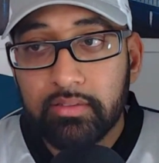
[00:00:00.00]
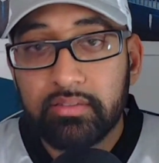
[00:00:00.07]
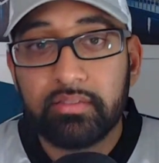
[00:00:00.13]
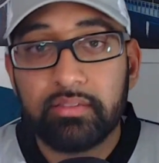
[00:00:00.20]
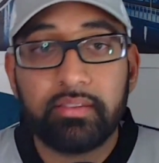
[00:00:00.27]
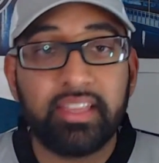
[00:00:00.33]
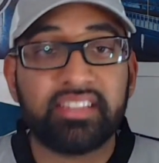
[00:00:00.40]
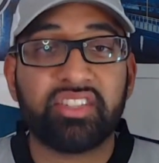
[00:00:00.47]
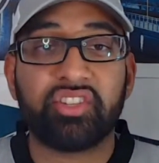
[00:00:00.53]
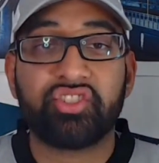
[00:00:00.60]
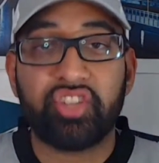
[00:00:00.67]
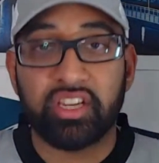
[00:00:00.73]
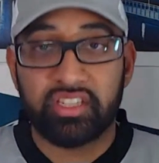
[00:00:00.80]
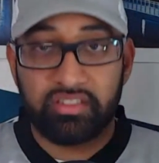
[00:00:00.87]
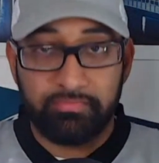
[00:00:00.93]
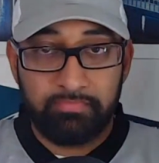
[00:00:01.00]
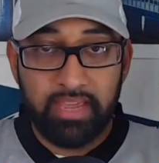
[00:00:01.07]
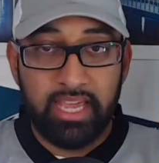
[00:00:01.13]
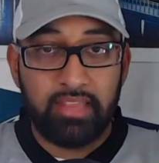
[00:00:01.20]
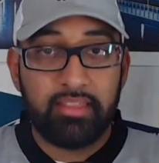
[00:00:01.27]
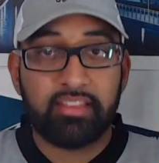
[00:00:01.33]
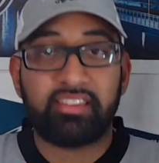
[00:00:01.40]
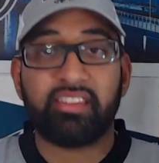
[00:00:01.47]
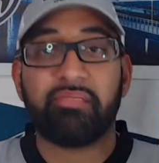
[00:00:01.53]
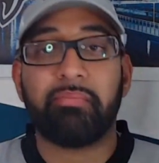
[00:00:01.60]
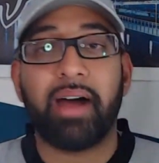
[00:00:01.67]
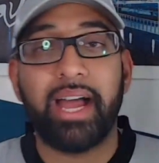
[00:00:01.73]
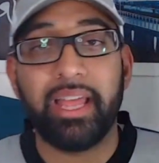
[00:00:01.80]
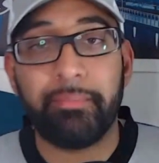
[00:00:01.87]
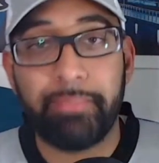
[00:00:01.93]
this is just me. This is
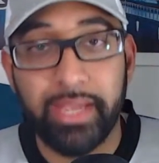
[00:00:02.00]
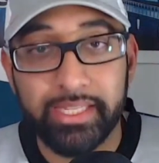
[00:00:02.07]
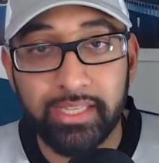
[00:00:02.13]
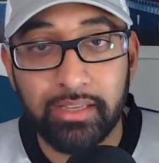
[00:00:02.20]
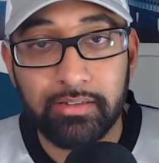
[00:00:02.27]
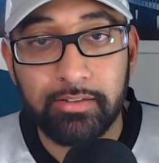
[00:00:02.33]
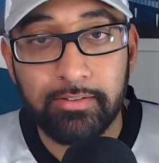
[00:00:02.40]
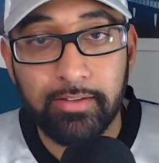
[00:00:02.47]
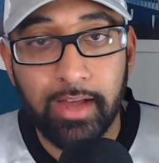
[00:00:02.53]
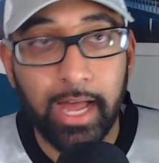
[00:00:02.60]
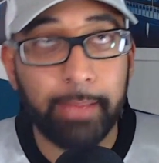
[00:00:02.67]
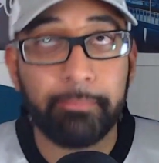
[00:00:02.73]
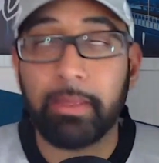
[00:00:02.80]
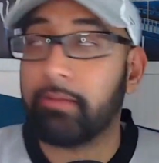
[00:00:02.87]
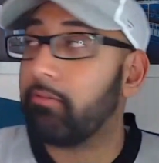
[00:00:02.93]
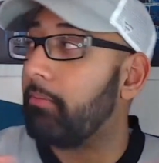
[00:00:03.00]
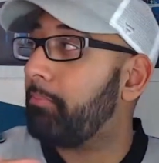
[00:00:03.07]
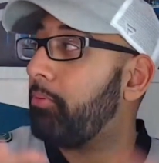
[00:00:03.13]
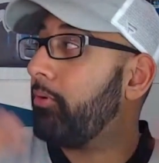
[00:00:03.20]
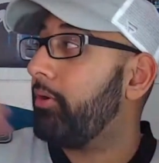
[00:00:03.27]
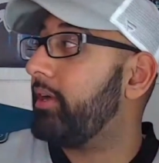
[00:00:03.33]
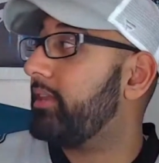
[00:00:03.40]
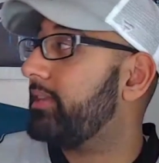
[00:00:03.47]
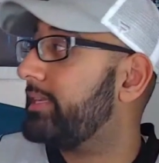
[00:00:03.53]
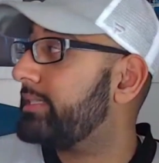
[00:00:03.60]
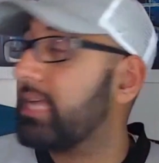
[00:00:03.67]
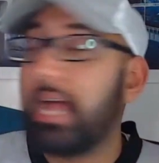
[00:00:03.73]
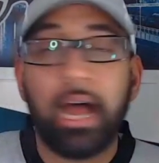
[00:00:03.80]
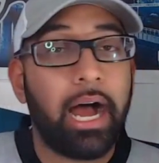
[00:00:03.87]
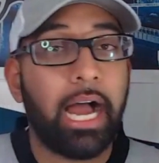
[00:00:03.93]
my opinion. I'm not reporting this.
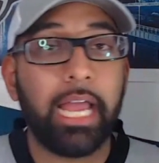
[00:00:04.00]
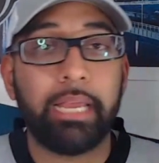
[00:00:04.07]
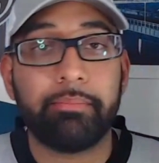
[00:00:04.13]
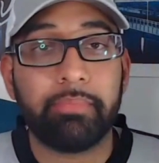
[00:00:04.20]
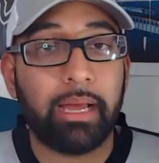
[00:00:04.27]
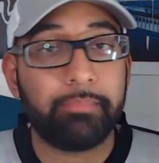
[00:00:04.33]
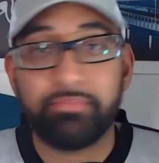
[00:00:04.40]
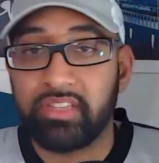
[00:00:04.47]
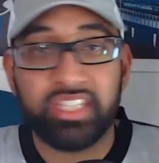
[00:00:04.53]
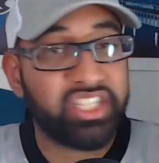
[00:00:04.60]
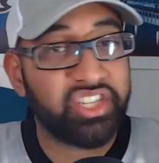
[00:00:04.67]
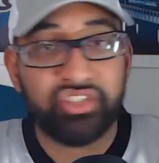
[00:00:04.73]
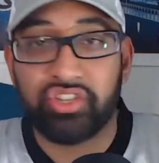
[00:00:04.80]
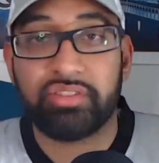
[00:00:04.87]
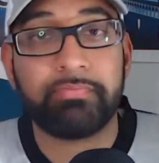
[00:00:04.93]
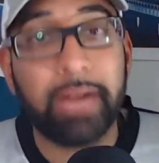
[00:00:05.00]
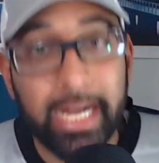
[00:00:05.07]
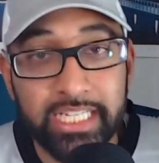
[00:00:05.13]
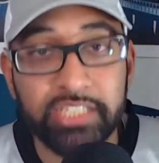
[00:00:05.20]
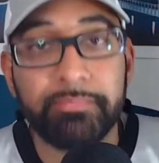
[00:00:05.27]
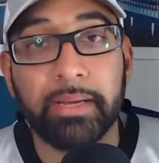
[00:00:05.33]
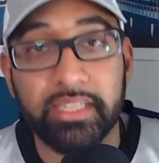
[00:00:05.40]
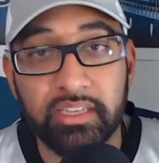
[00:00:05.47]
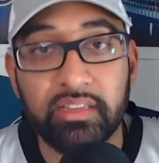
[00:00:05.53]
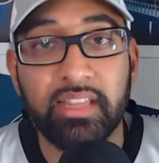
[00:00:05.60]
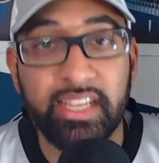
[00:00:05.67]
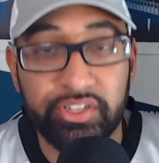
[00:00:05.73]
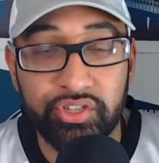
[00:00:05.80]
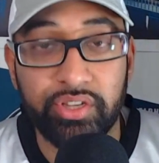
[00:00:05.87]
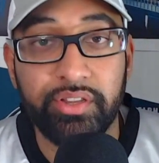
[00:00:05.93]
This is just my
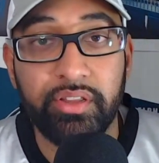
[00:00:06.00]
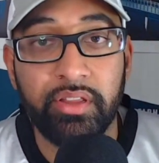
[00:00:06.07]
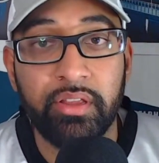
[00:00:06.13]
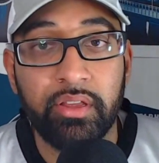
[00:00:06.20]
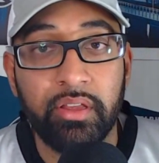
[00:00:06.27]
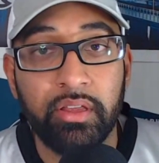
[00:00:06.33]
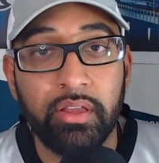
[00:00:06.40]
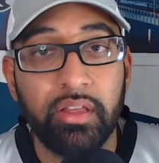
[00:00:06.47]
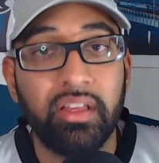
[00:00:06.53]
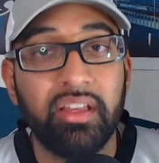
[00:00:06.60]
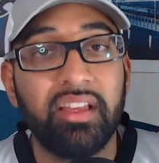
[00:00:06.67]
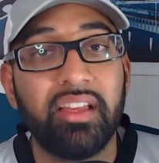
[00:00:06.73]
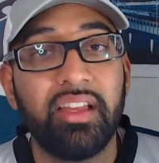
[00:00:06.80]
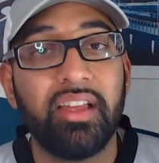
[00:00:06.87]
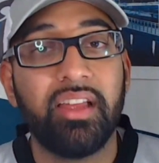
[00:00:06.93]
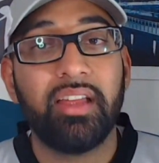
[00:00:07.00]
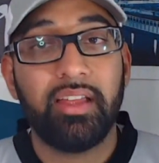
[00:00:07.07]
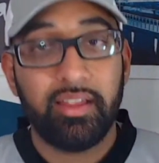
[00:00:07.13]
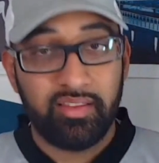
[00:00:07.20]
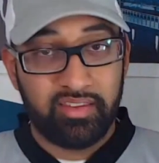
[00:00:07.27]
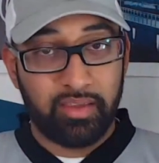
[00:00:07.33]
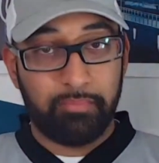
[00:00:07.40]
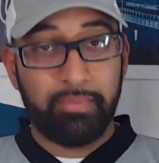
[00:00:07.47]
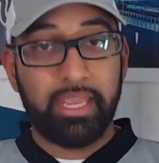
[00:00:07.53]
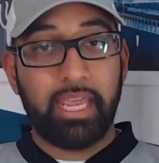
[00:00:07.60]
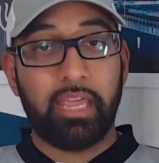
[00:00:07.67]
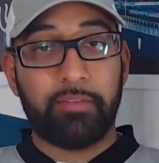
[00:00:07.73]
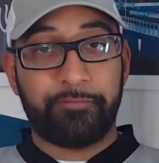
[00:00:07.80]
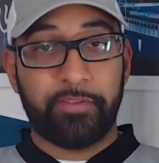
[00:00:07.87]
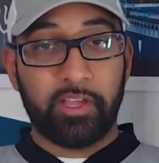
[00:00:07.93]
speculation. To me,
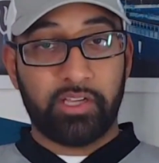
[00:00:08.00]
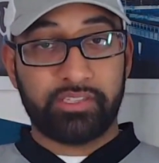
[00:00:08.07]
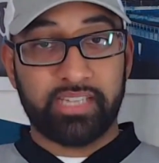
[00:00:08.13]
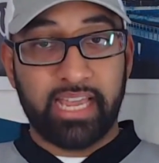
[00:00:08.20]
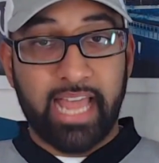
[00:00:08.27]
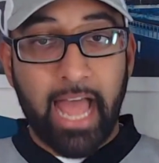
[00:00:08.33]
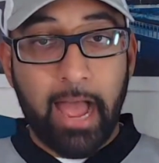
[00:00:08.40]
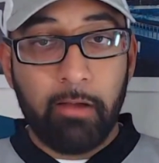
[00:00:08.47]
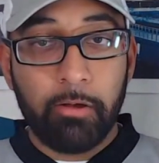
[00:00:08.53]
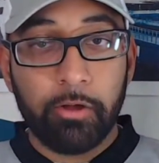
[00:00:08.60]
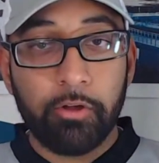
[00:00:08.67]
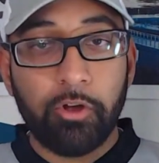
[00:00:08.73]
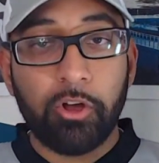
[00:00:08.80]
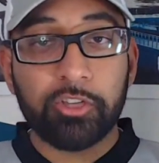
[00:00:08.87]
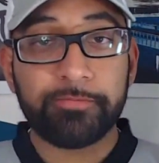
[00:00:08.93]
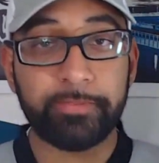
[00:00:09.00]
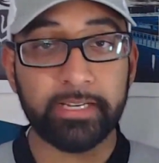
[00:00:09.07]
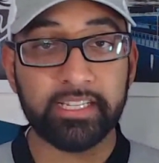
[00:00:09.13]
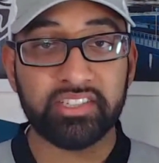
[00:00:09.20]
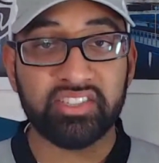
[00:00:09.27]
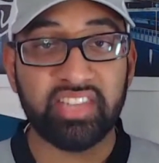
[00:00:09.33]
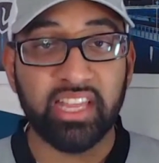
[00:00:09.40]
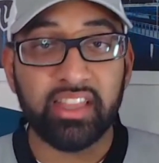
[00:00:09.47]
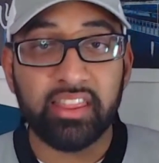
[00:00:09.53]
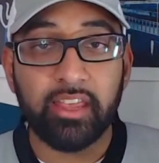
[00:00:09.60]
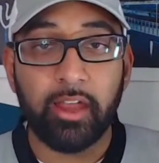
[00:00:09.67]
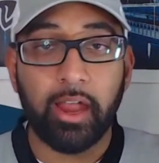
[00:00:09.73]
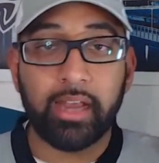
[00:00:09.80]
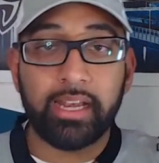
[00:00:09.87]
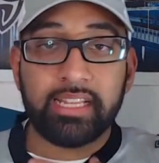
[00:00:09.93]
it feels like Howie Roseman is sitting
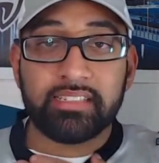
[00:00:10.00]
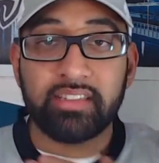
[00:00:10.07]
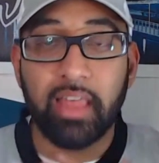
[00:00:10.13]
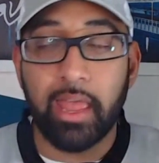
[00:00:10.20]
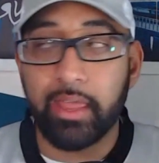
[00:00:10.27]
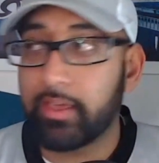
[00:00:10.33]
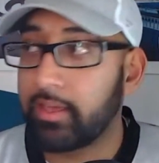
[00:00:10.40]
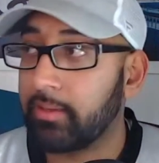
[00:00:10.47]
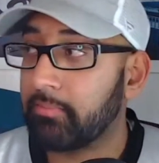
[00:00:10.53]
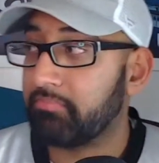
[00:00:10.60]
there and he's like,